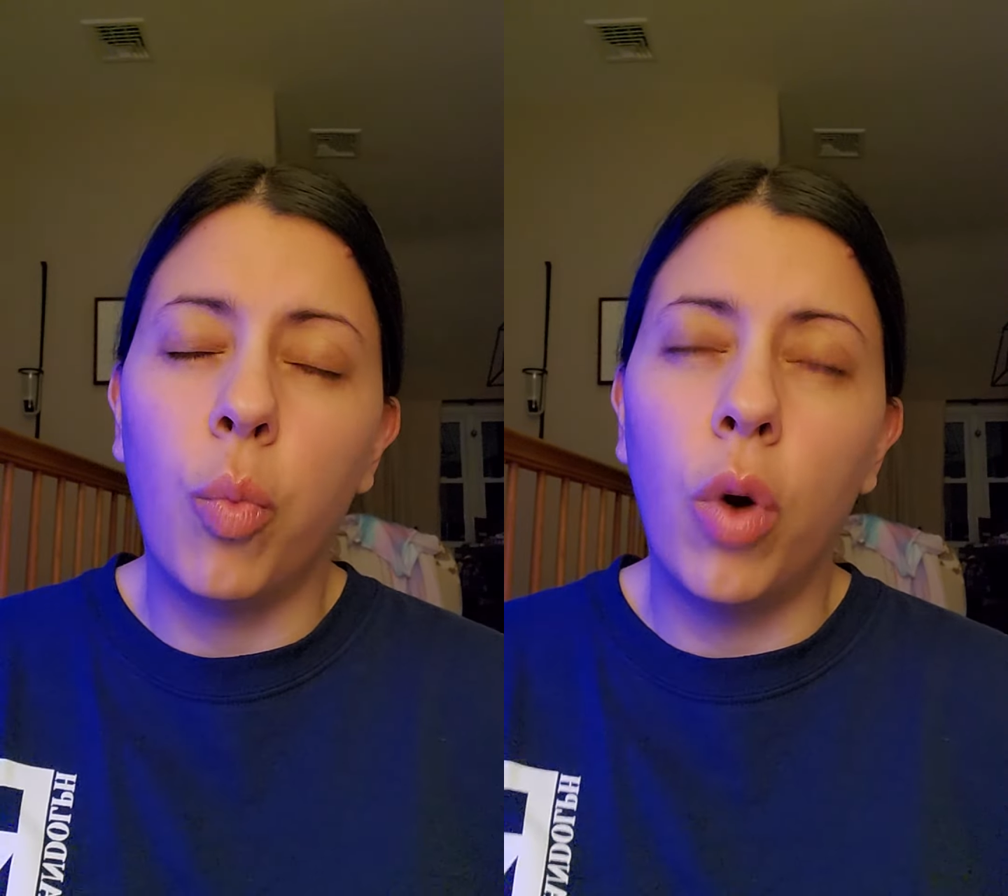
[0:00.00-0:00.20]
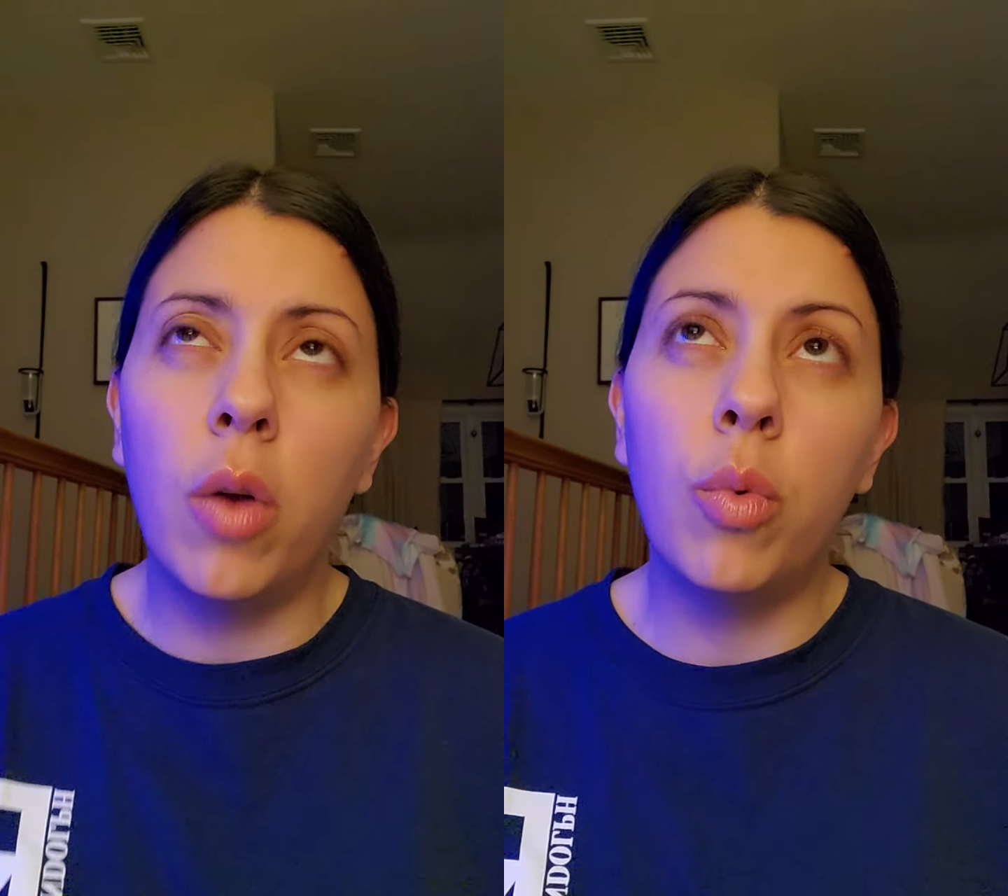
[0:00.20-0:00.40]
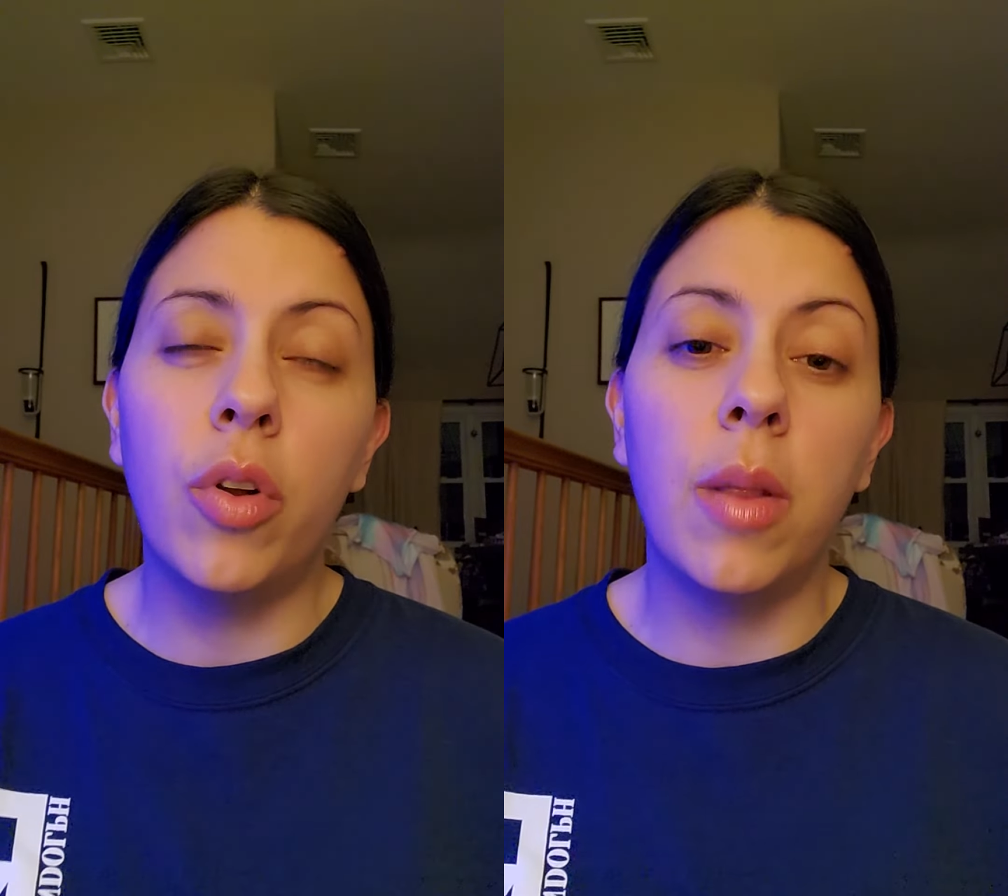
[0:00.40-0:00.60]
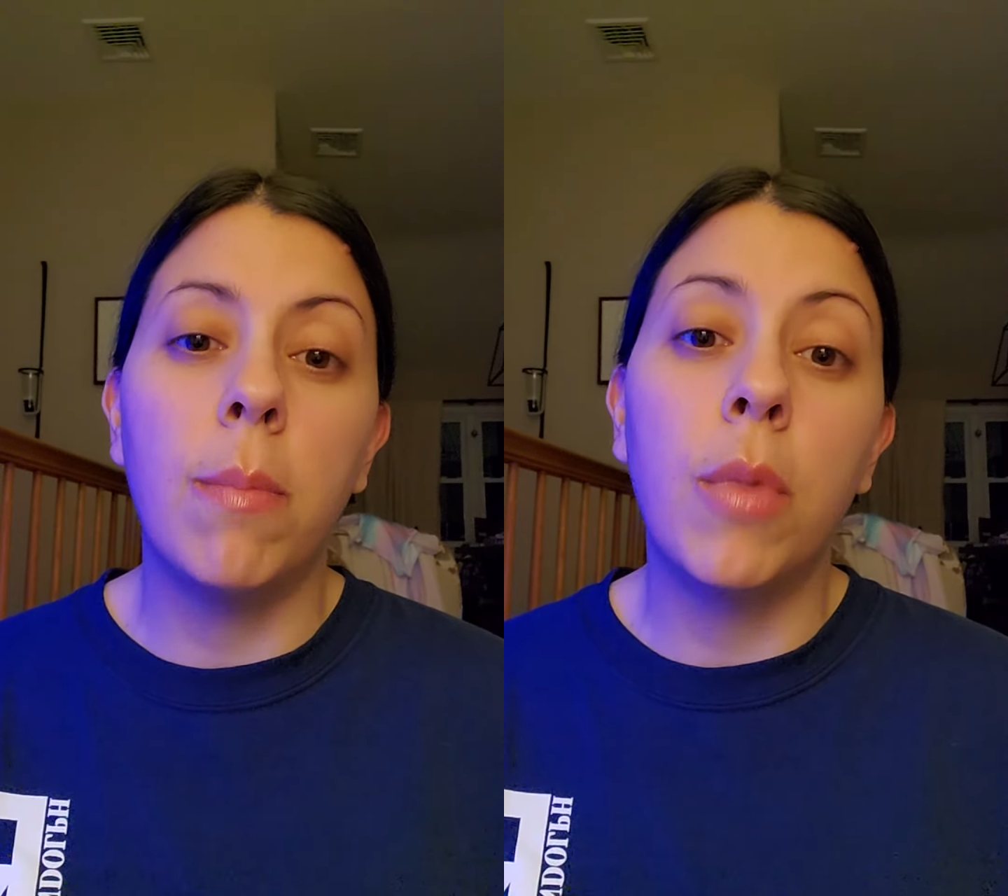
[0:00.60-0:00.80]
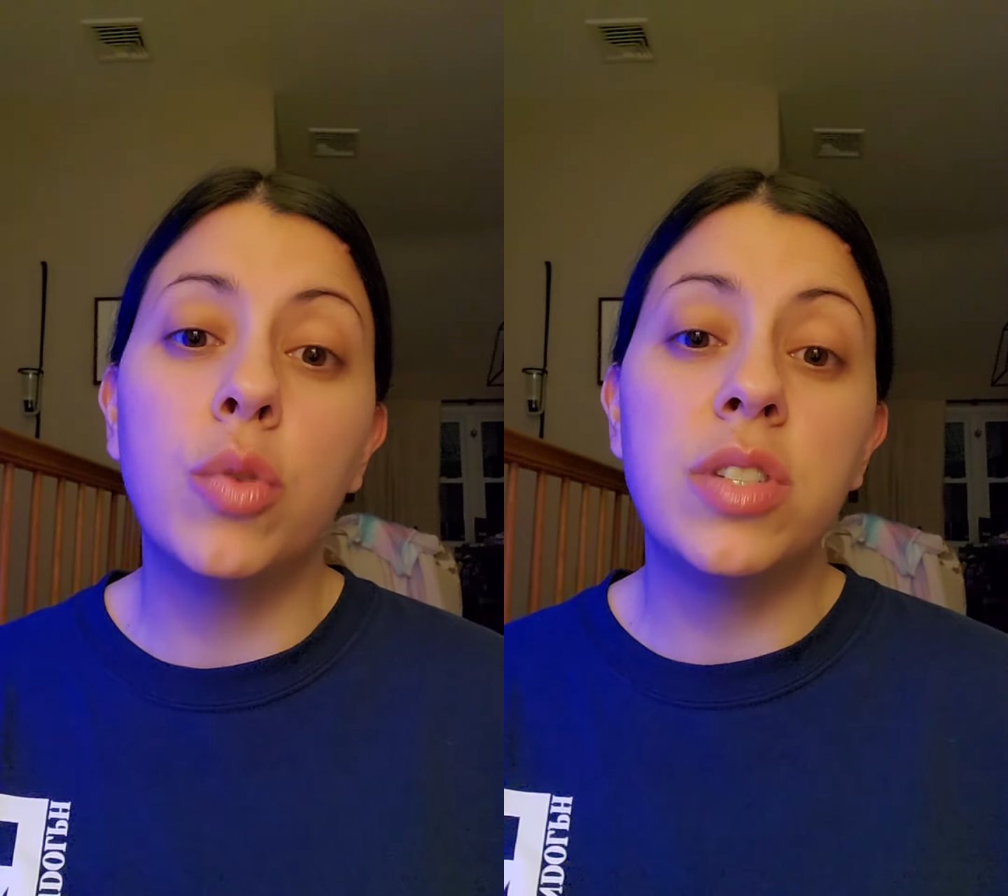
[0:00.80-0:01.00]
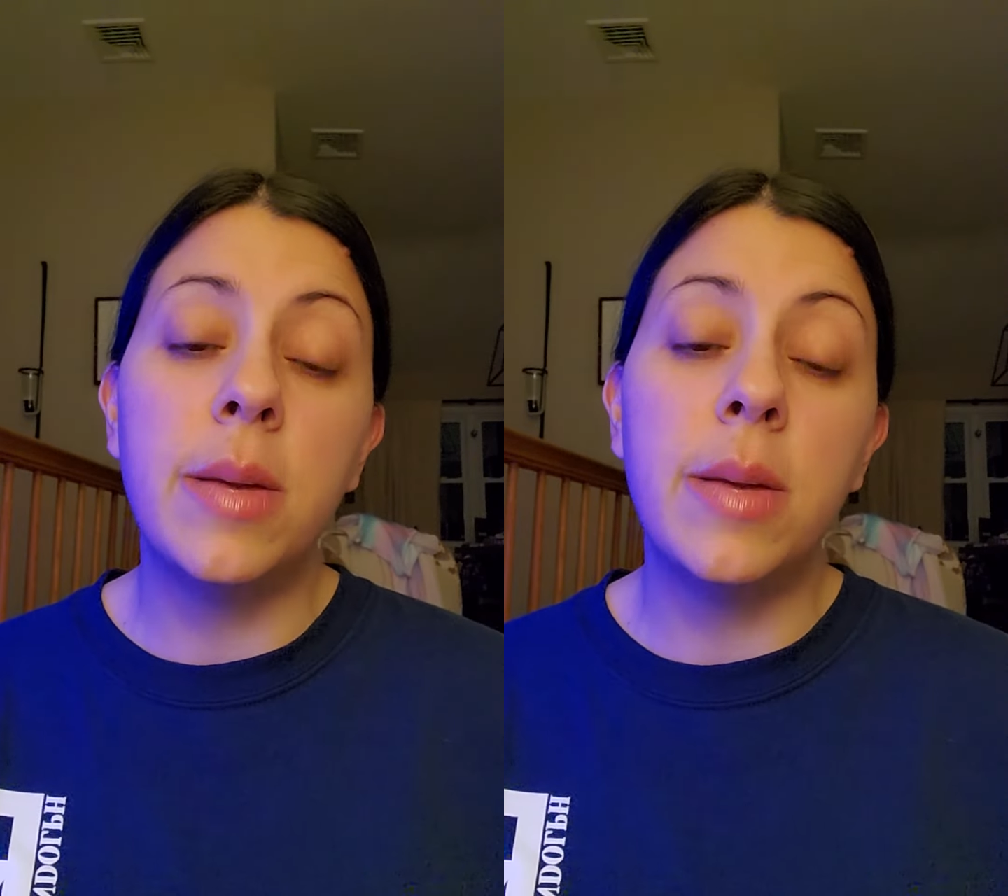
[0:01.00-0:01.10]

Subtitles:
what were the most